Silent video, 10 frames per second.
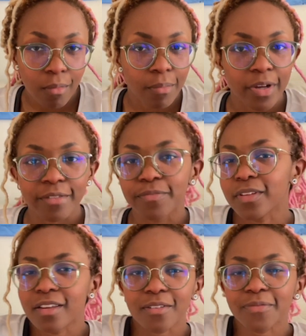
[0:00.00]
but
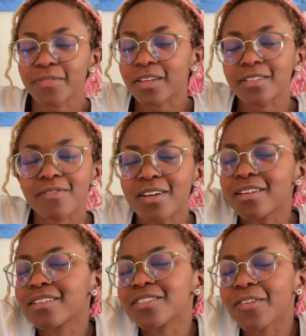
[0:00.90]
you know, it's fun,
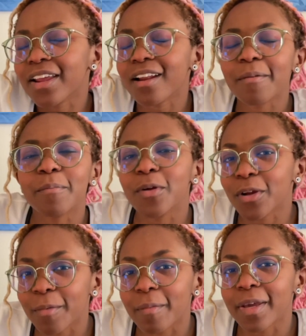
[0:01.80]
it's great. I'm putting
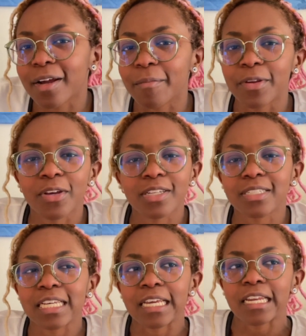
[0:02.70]
on my makeup and you get to
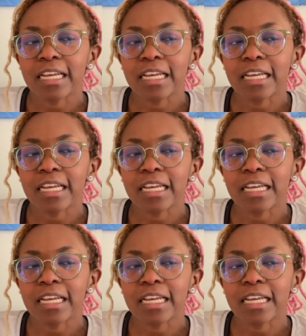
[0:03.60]
see it.